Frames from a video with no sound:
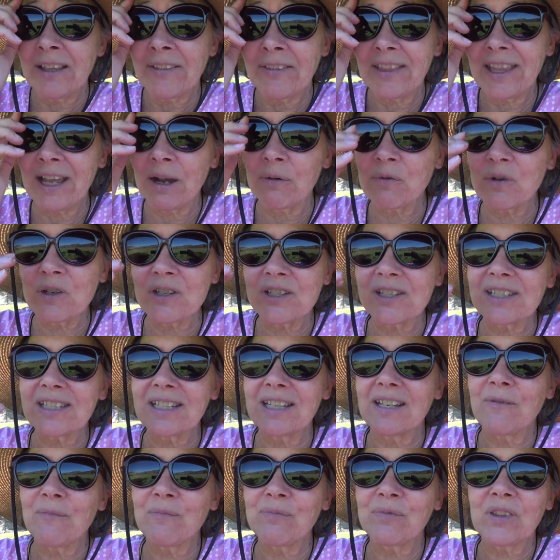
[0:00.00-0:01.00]
that was
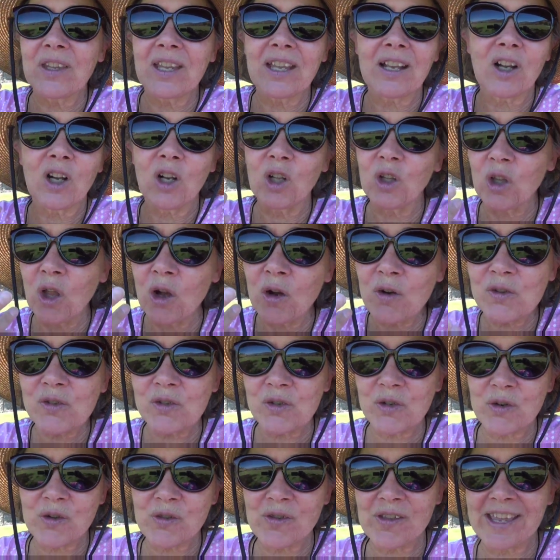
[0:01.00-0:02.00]

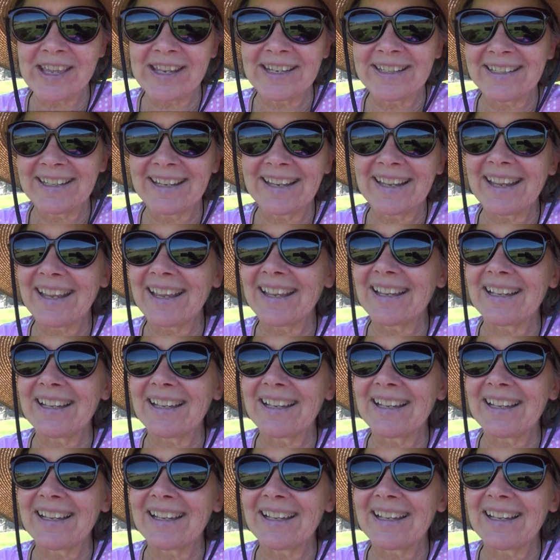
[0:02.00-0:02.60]
closer than